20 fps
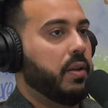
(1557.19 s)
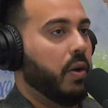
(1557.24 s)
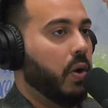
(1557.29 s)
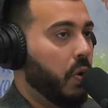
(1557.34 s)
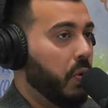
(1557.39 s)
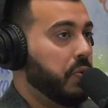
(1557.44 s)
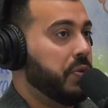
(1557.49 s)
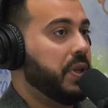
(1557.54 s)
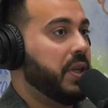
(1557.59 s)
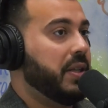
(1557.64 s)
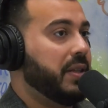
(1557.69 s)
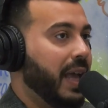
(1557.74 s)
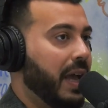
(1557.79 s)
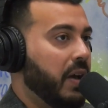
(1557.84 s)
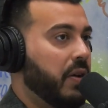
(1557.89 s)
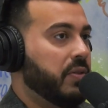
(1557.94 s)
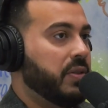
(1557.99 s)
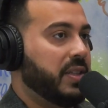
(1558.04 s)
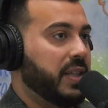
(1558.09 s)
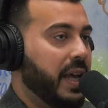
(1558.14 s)
Only
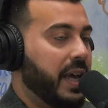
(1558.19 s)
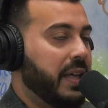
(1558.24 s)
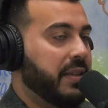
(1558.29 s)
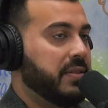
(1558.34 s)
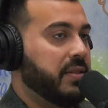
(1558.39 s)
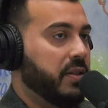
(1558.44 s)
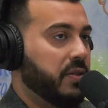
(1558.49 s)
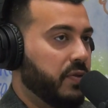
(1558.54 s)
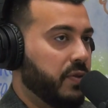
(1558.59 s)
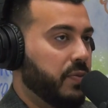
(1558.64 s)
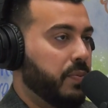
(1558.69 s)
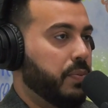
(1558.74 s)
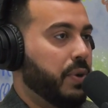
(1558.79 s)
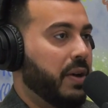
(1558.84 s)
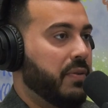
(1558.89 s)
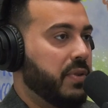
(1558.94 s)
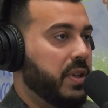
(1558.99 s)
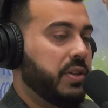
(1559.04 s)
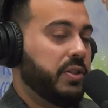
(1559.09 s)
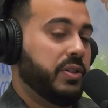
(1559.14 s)
downsides of
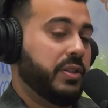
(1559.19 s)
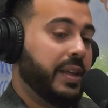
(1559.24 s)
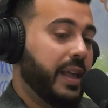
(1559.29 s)
private lenders,